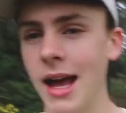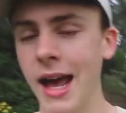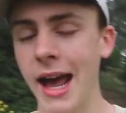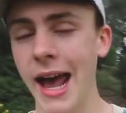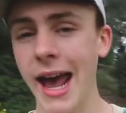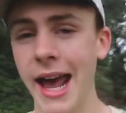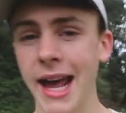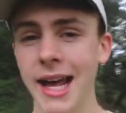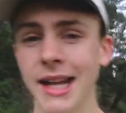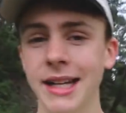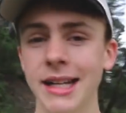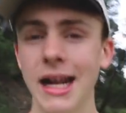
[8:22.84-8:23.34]

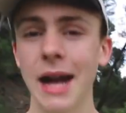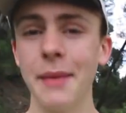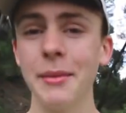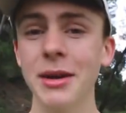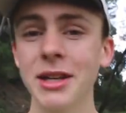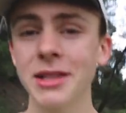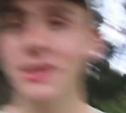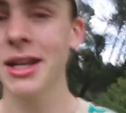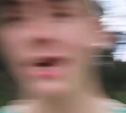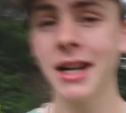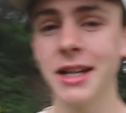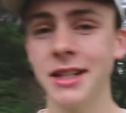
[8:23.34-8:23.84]
And I'm
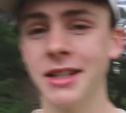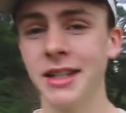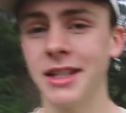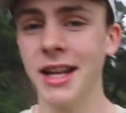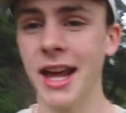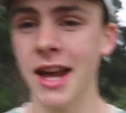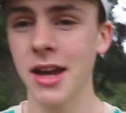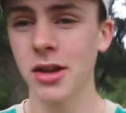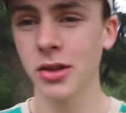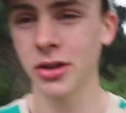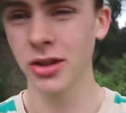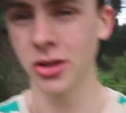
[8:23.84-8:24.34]
excited to
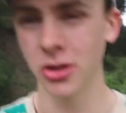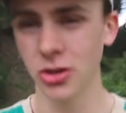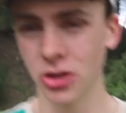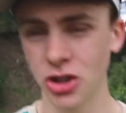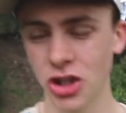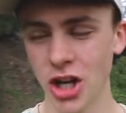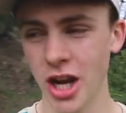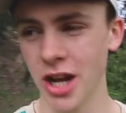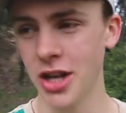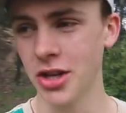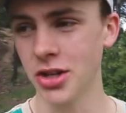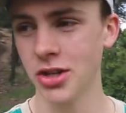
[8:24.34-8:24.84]
take a little
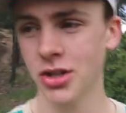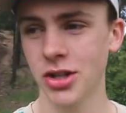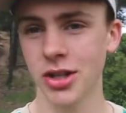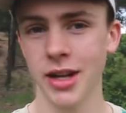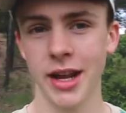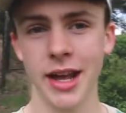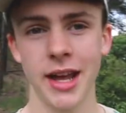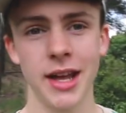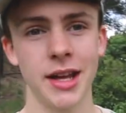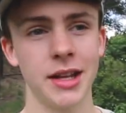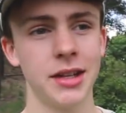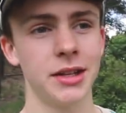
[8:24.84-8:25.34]
change,
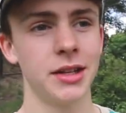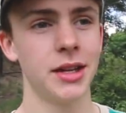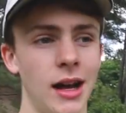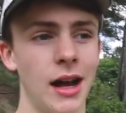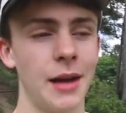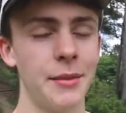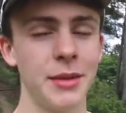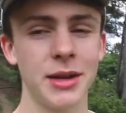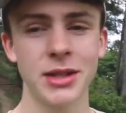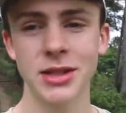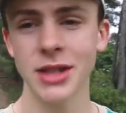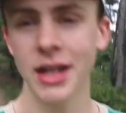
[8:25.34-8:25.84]
and
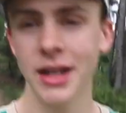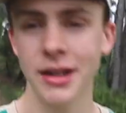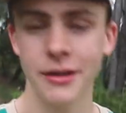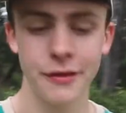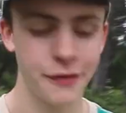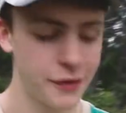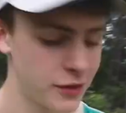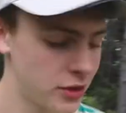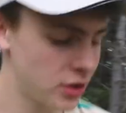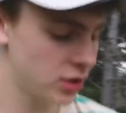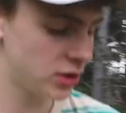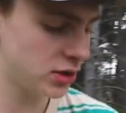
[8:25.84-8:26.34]
I'm excited to